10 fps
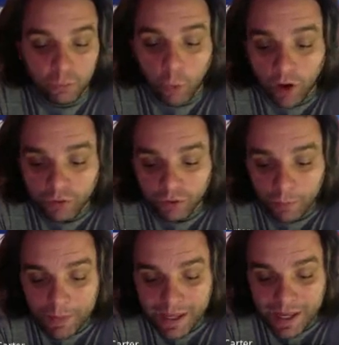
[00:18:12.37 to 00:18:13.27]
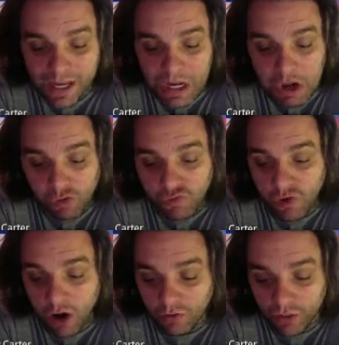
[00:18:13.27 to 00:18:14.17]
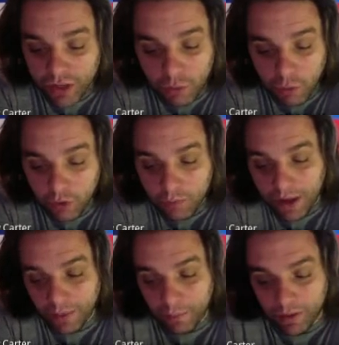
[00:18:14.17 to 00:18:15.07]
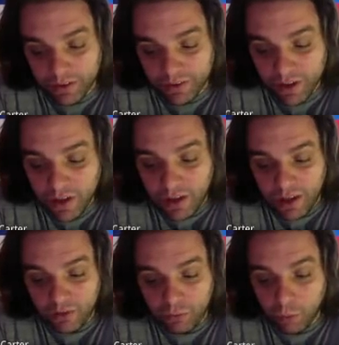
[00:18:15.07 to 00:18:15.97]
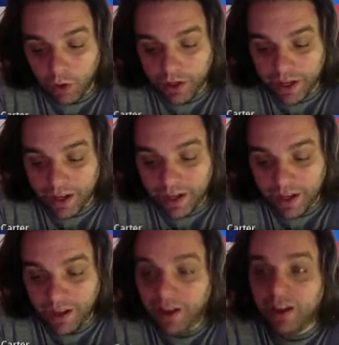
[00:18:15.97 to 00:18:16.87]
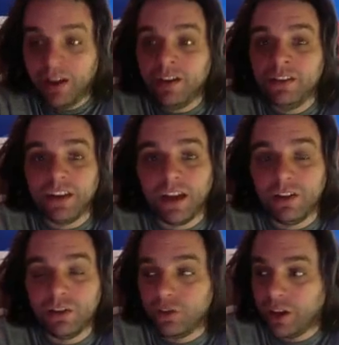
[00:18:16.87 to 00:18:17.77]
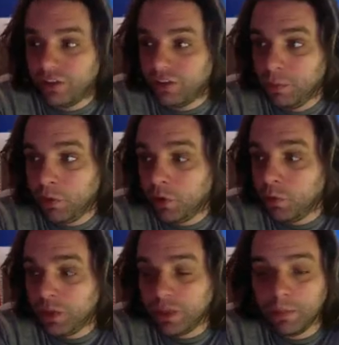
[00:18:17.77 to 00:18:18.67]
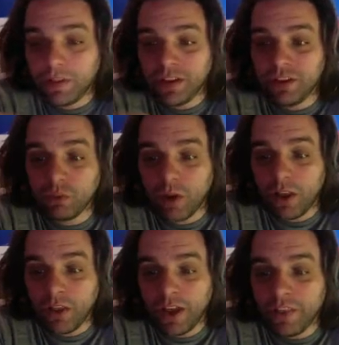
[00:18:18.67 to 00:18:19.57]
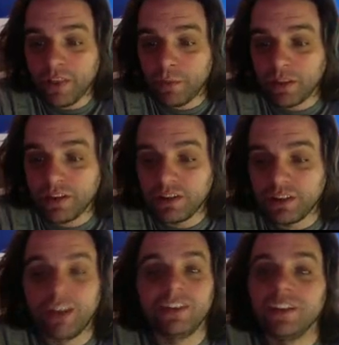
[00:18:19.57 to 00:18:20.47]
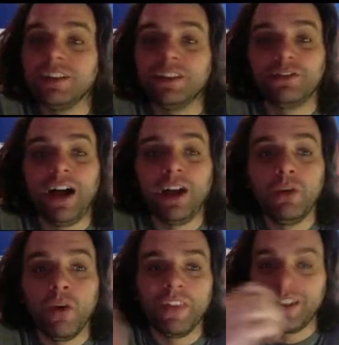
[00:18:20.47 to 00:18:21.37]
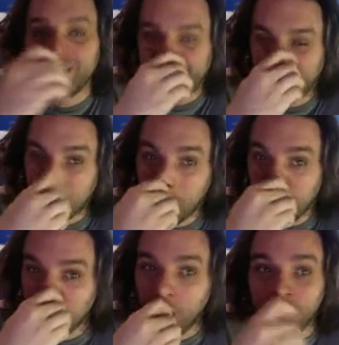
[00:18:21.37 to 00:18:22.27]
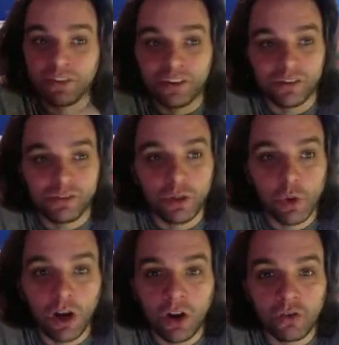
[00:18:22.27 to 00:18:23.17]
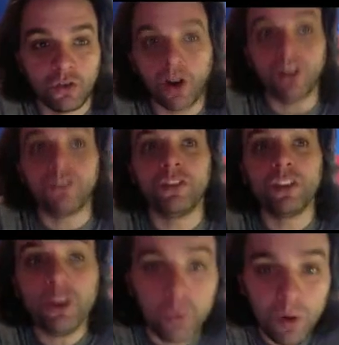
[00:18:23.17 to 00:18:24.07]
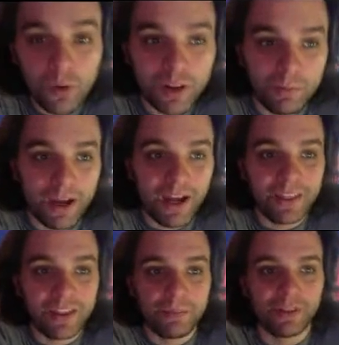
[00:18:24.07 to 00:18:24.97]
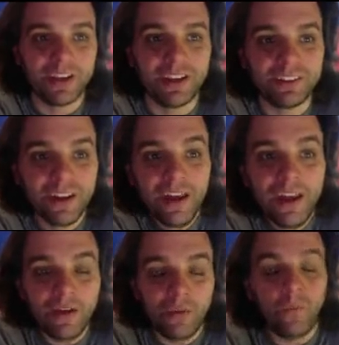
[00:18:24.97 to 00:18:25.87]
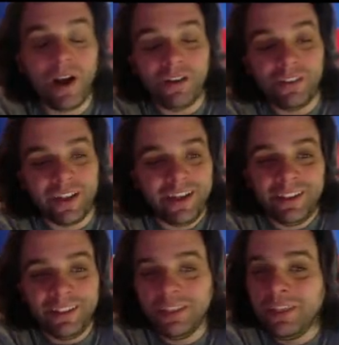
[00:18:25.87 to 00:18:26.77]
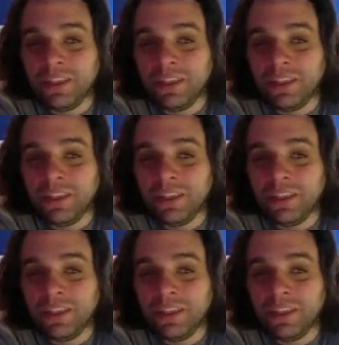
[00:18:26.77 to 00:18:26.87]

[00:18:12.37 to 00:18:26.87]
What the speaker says: one from being wrongfully quoted by the police. If one has entered testimony with the police, well, then the police get to define what that testimony was. If you are wrongfully quoted by the police, well, then